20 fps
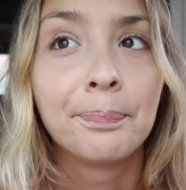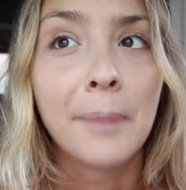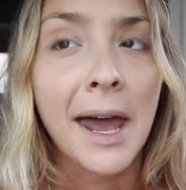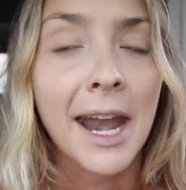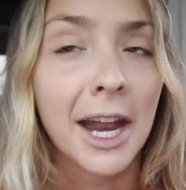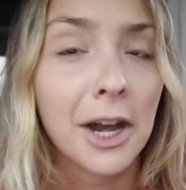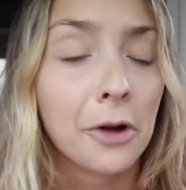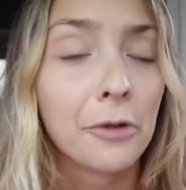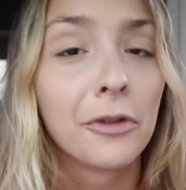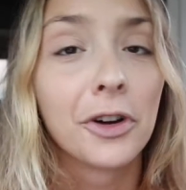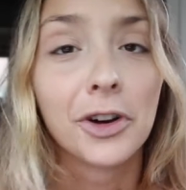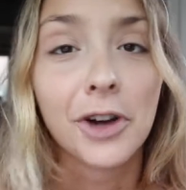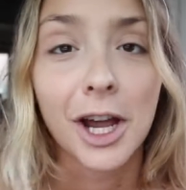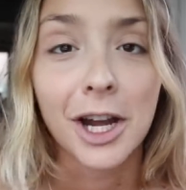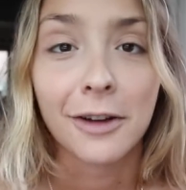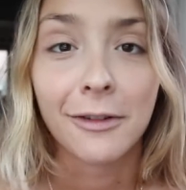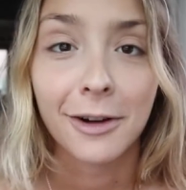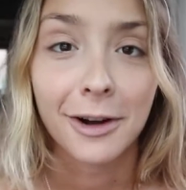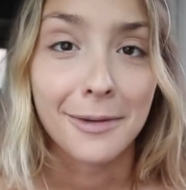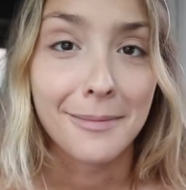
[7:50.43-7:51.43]
and I don't
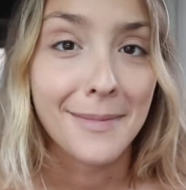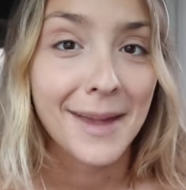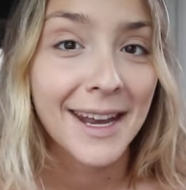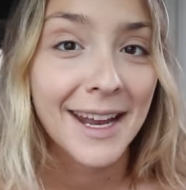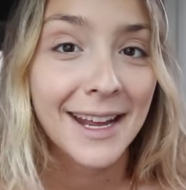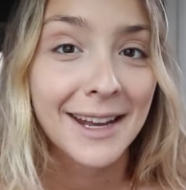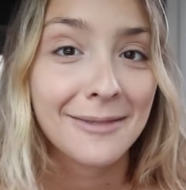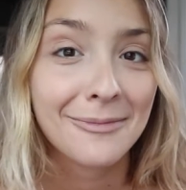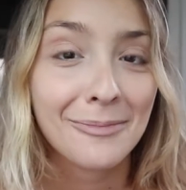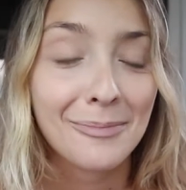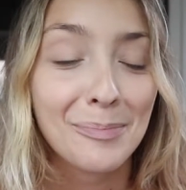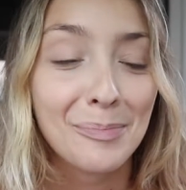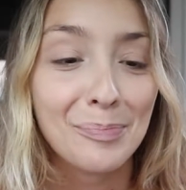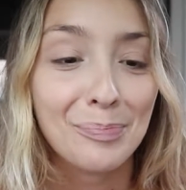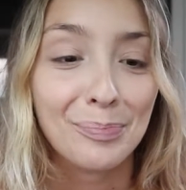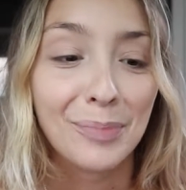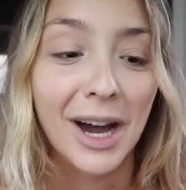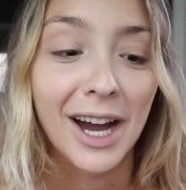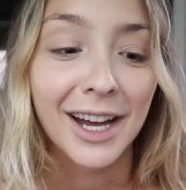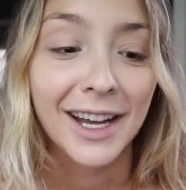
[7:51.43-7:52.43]
regret it for a minute,
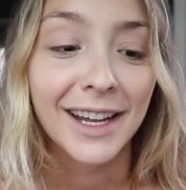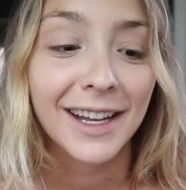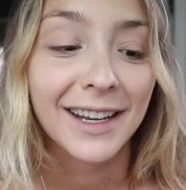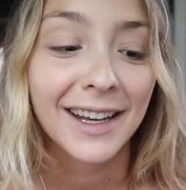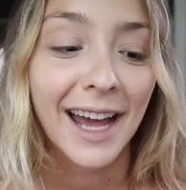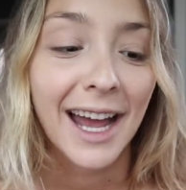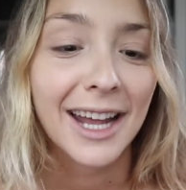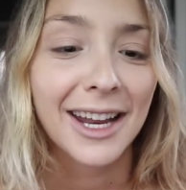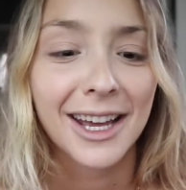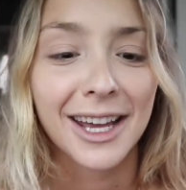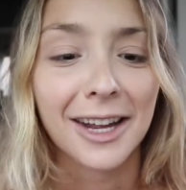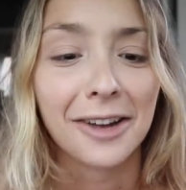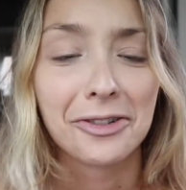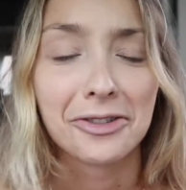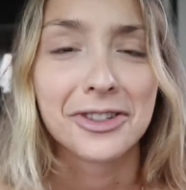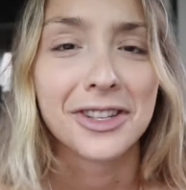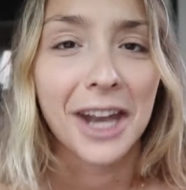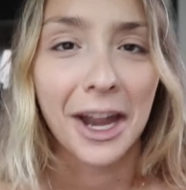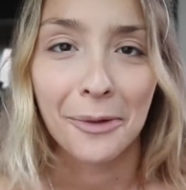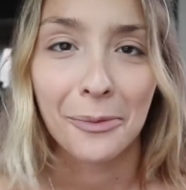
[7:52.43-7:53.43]
but I can
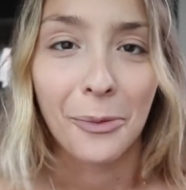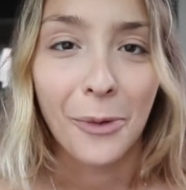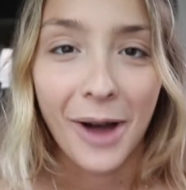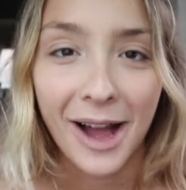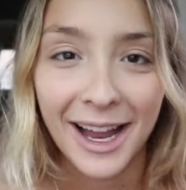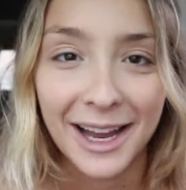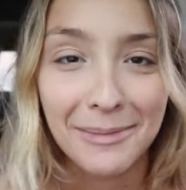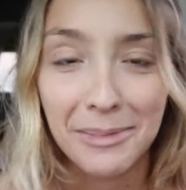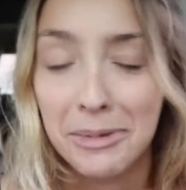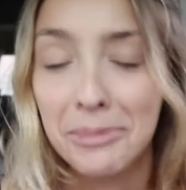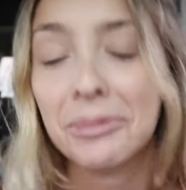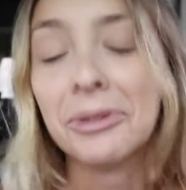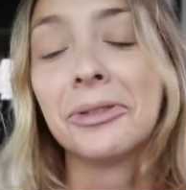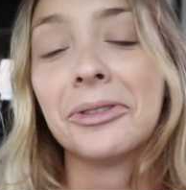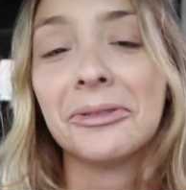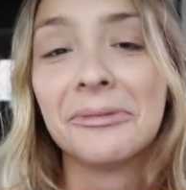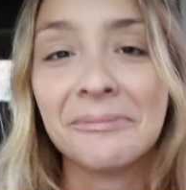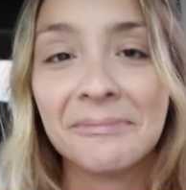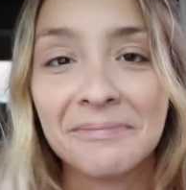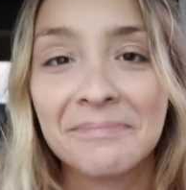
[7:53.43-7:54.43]
understand why
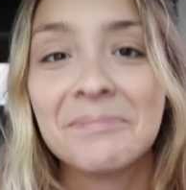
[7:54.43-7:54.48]
people